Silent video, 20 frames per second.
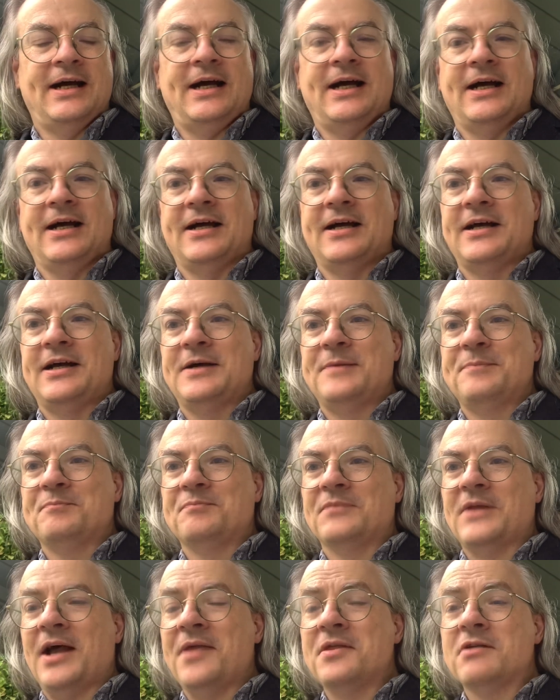
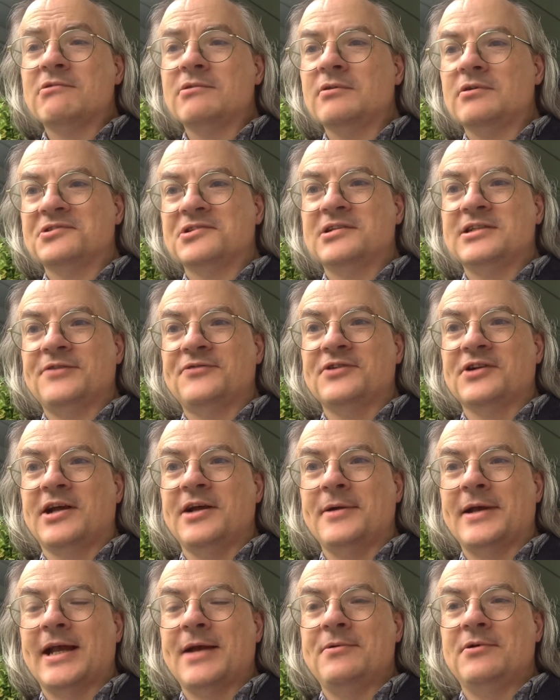And there are lots of different
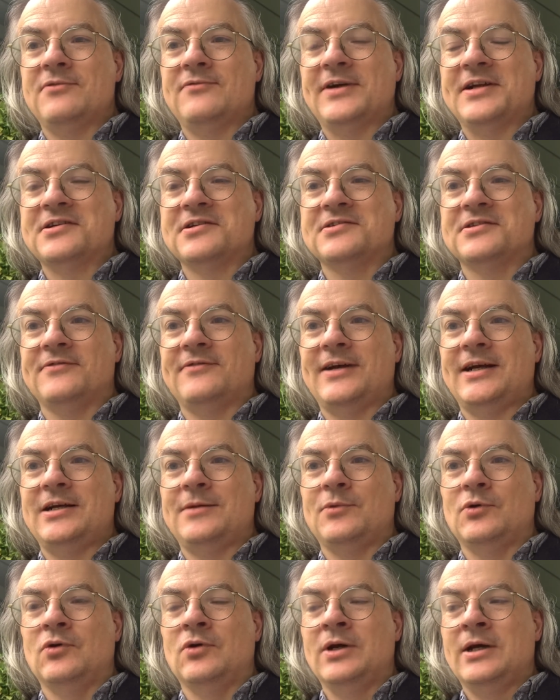gaming conventions
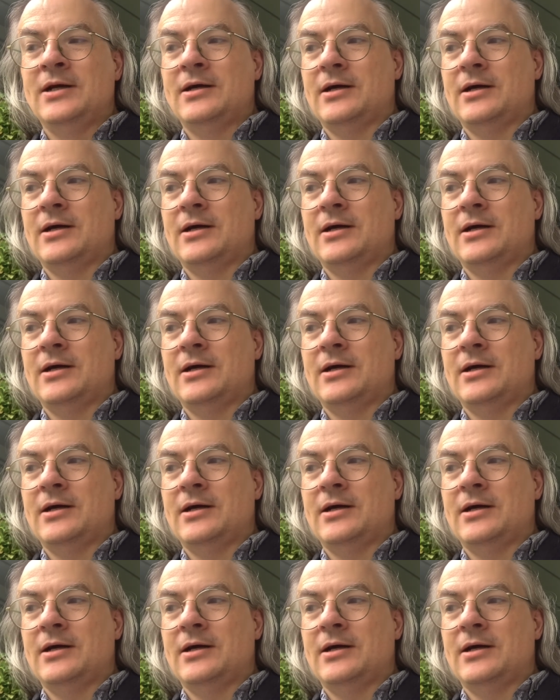available.